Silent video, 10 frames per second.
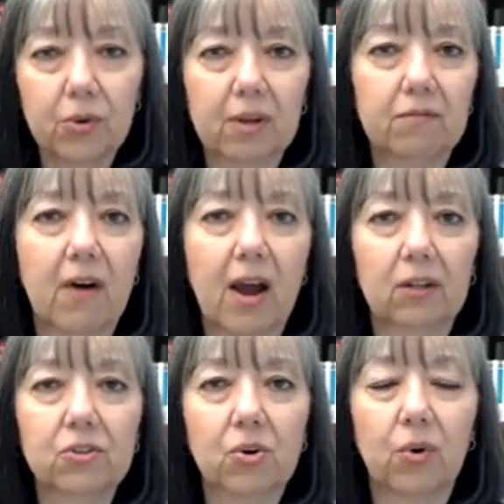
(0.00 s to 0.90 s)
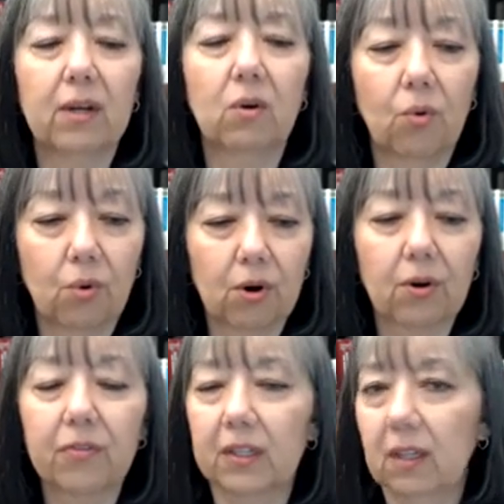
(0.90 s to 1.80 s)
You can file joint
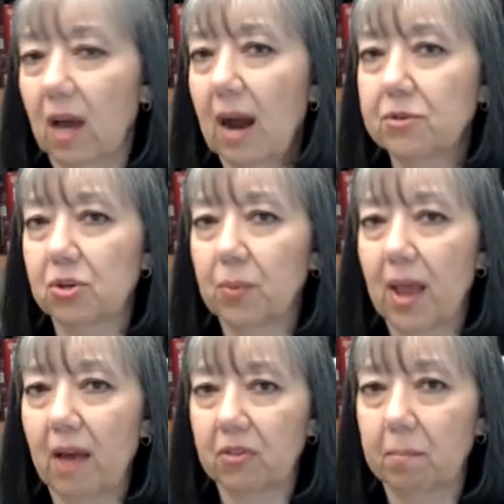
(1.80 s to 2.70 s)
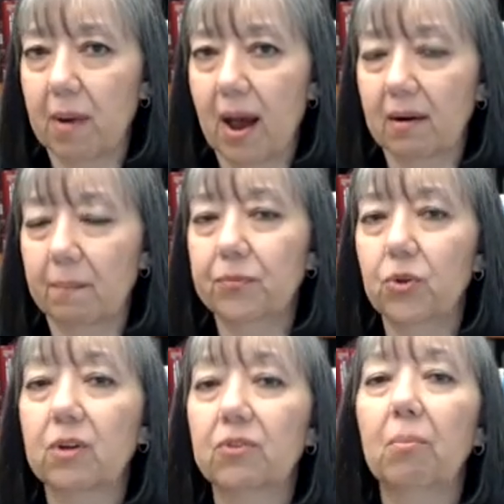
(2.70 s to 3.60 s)
or the option we have at the bottom,
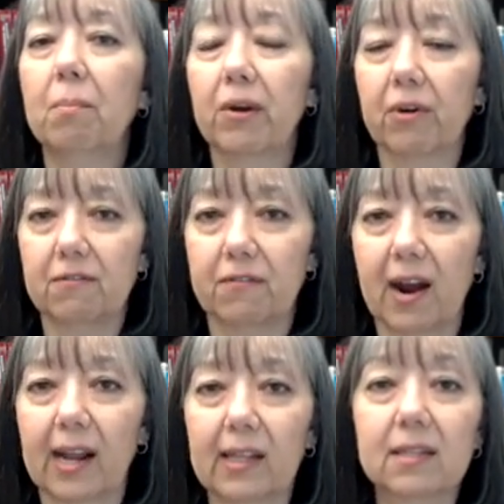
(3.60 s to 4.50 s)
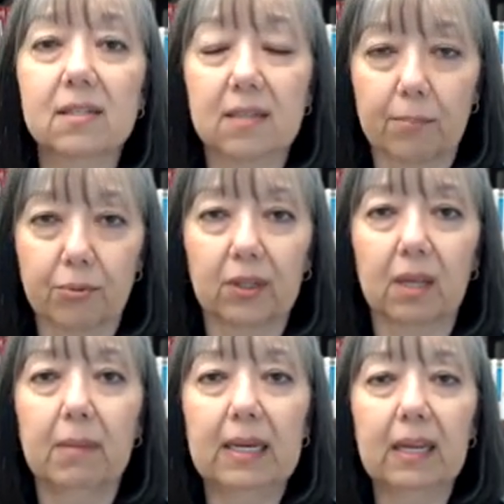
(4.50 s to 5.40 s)
you can do married filing
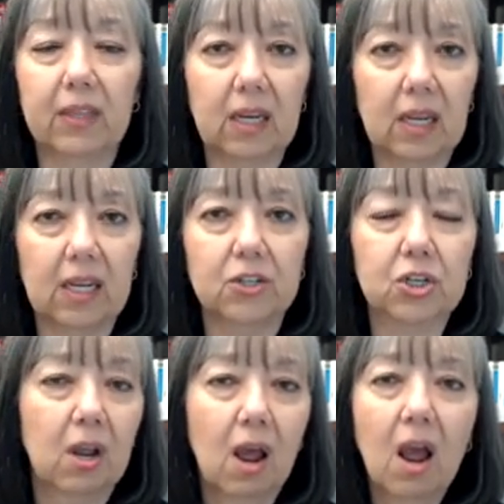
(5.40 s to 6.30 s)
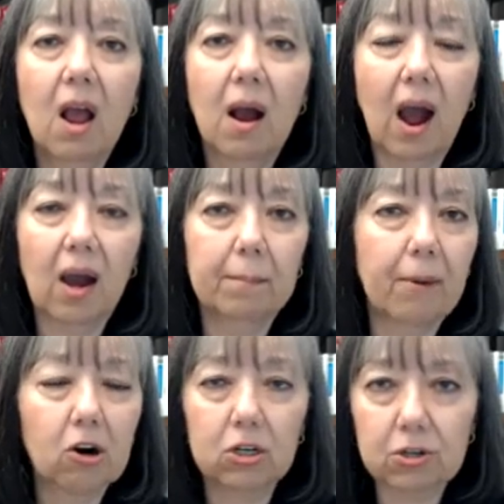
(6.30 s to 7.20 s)
separately, meaning that each uh,
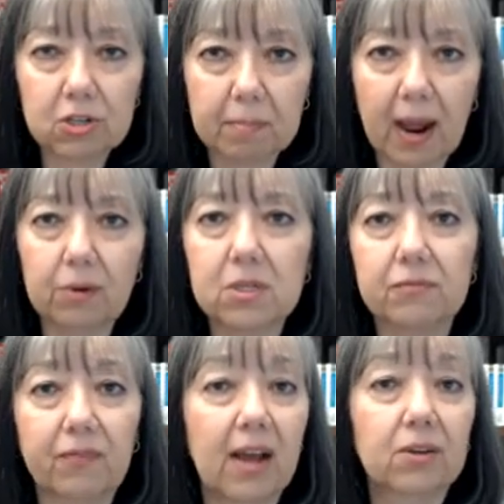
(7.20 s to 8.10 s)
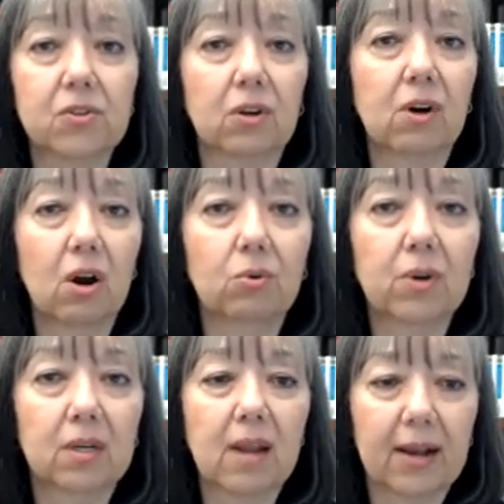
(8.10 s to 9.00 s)
partner spouse files their
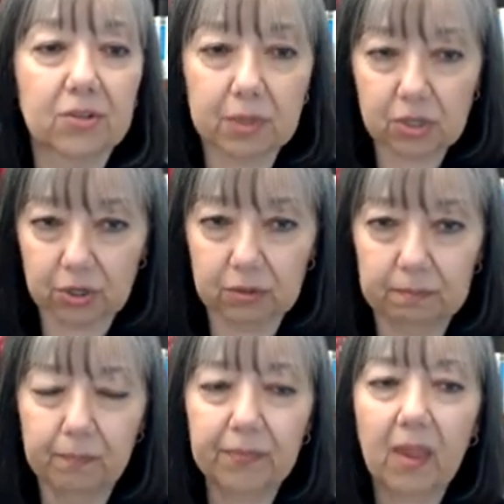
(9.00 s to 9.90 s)
own tax return.